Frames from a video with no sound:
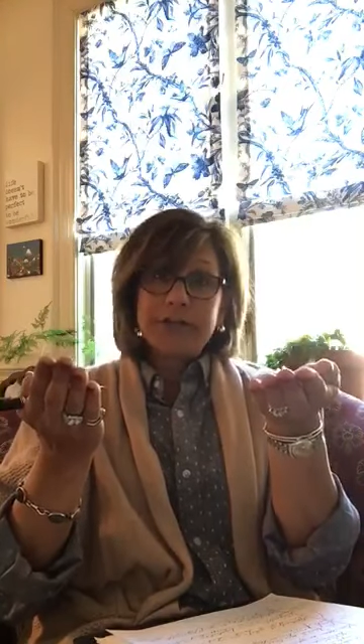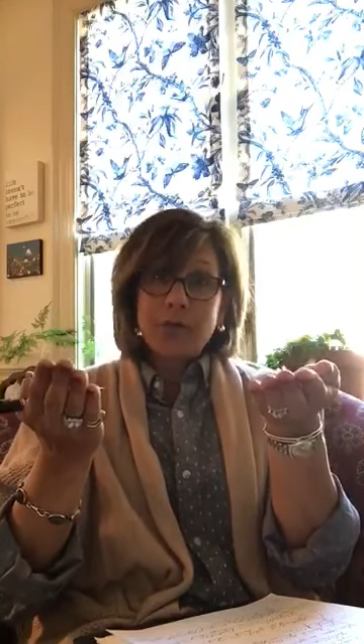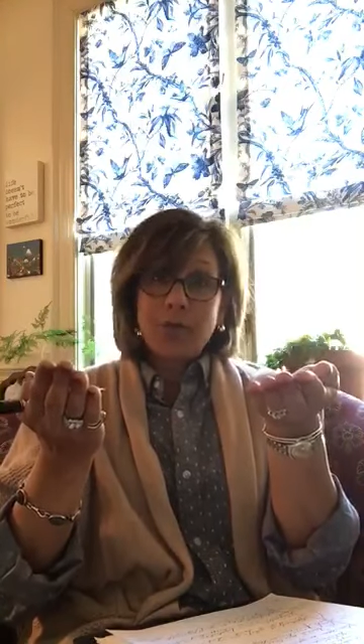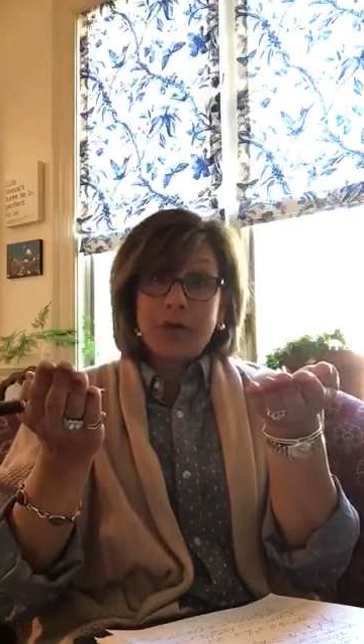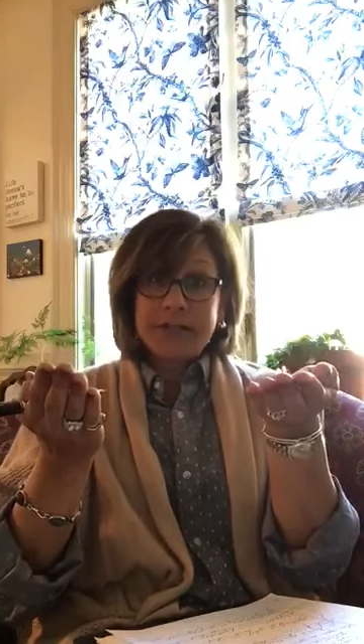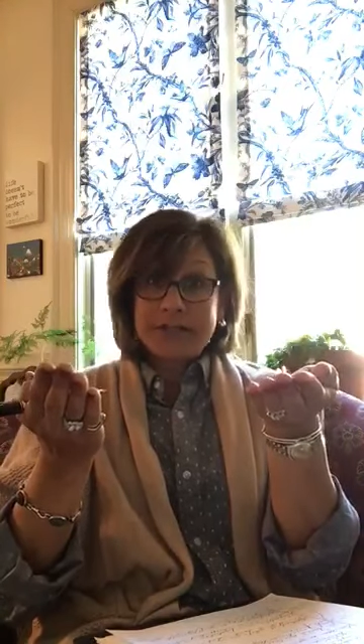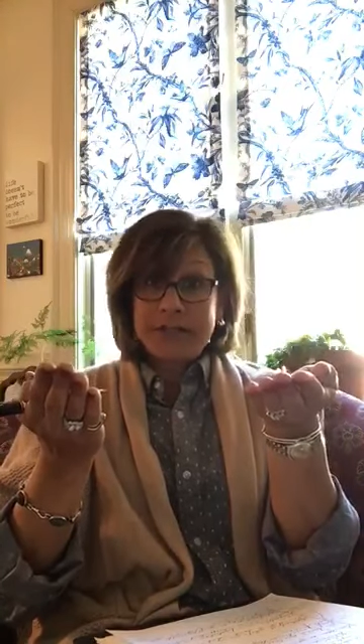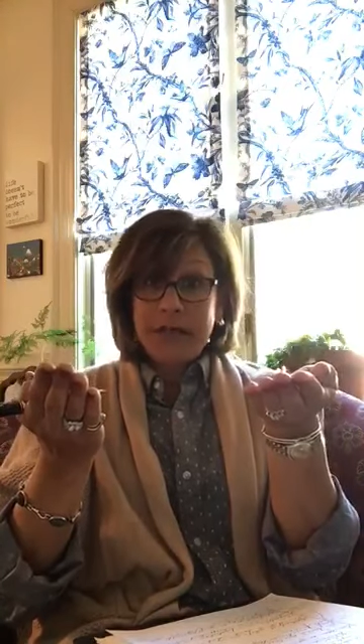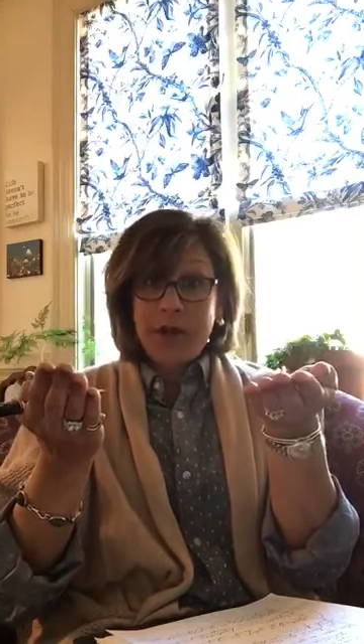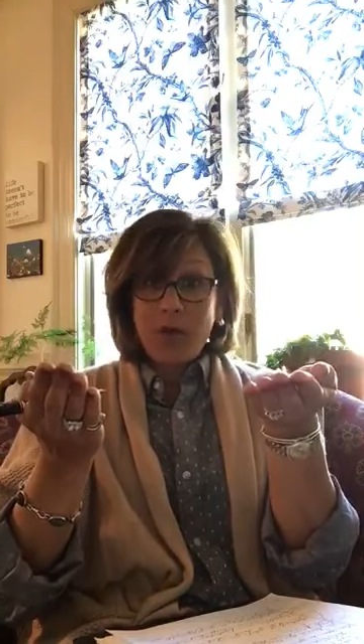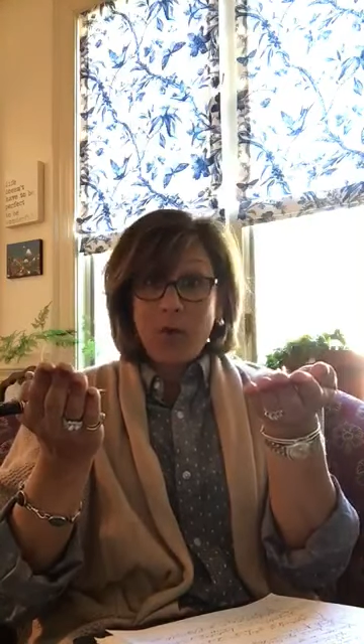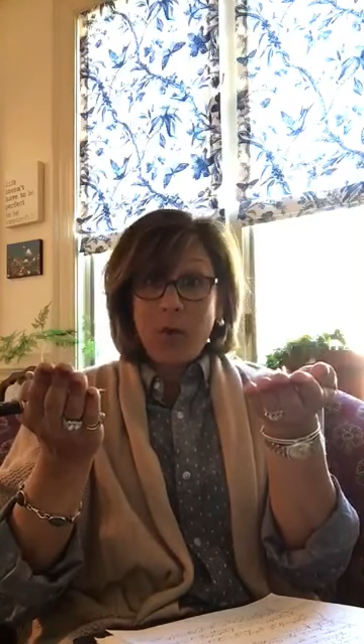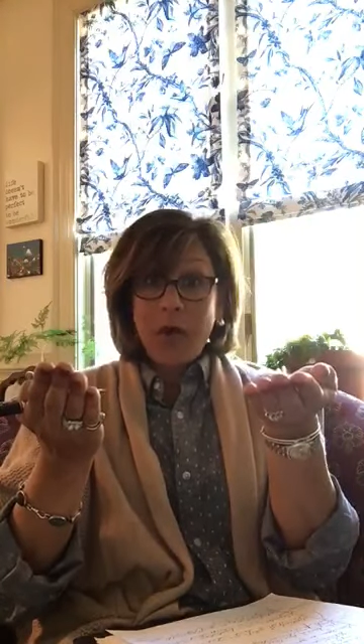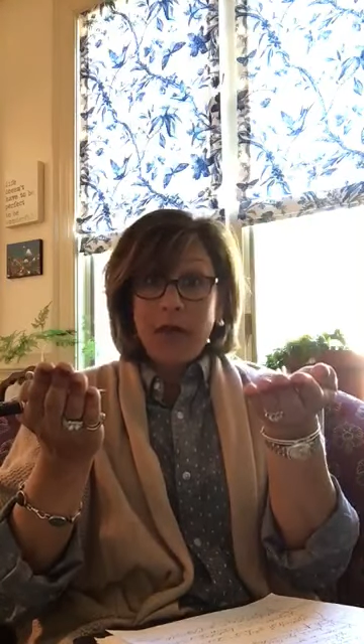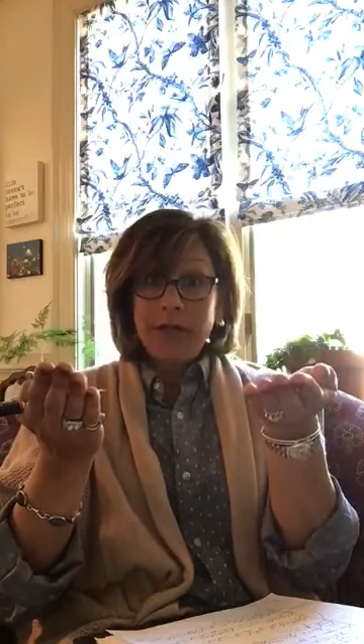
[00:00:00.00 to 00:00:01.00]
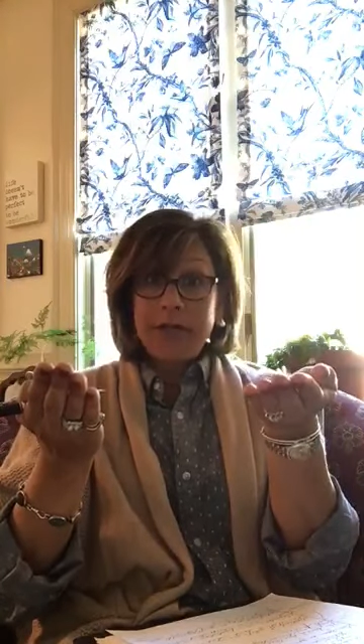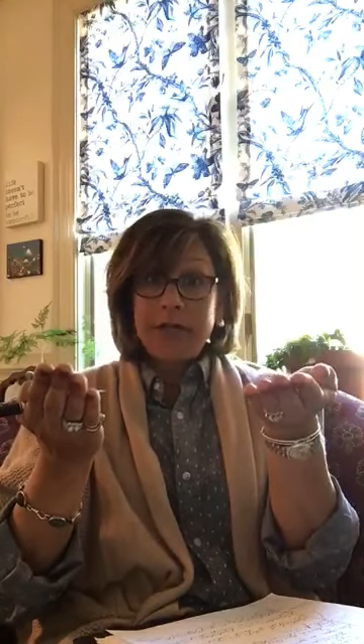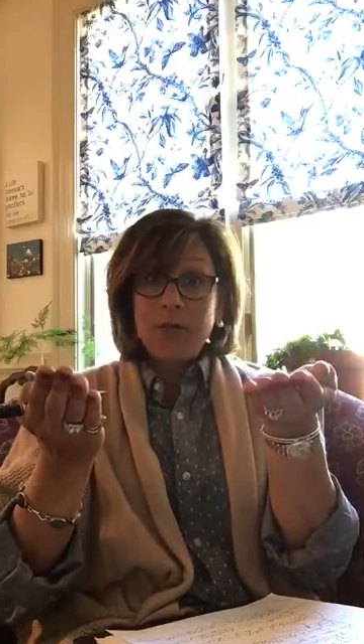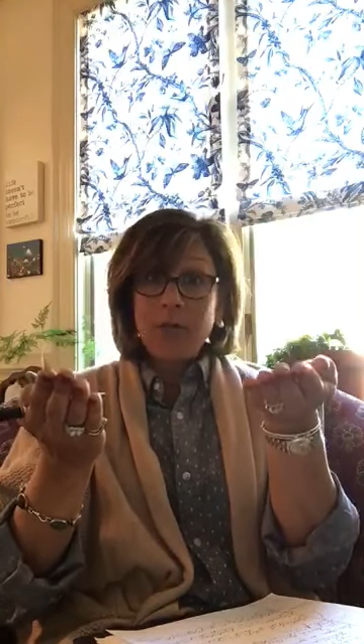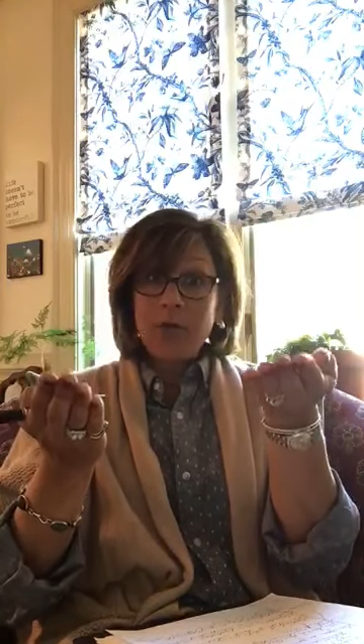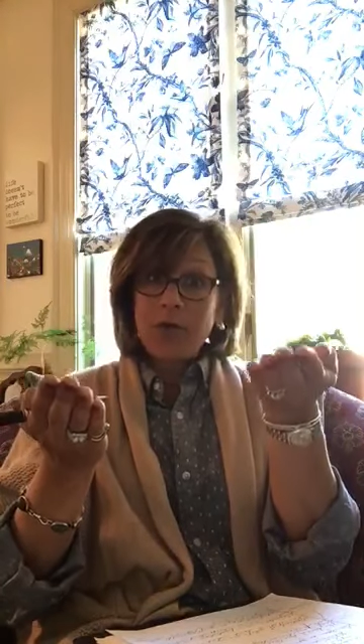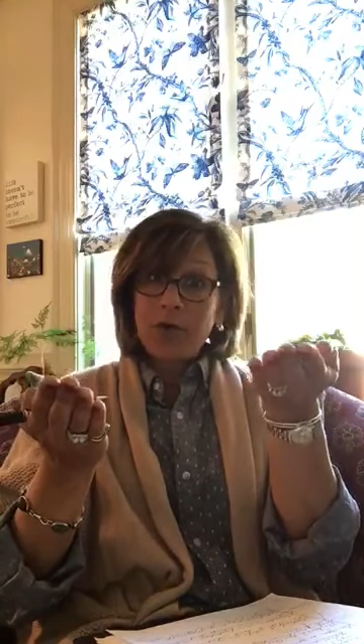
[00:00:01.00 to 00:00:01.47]
to what's in our quality
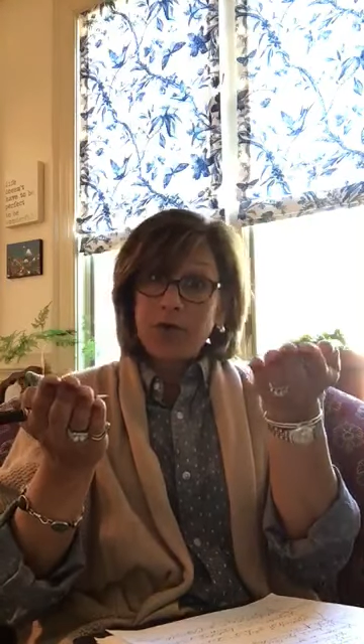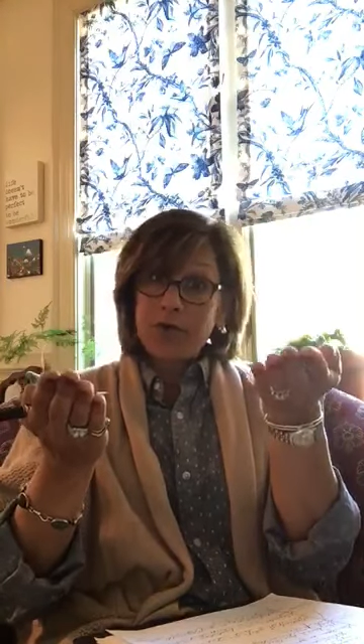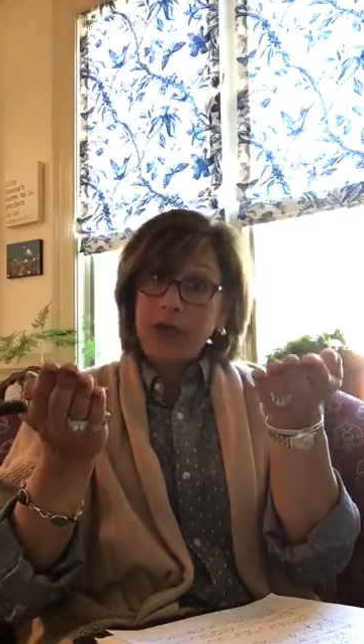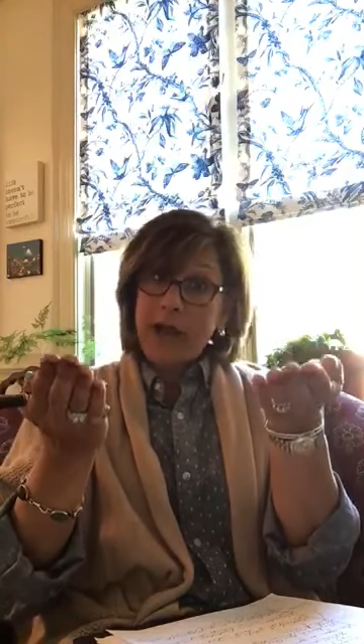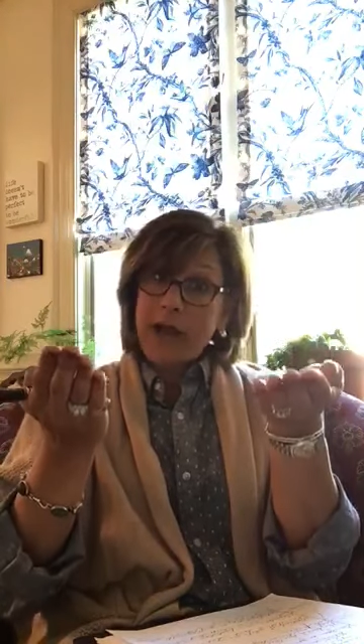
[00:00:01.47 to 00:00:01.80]
world.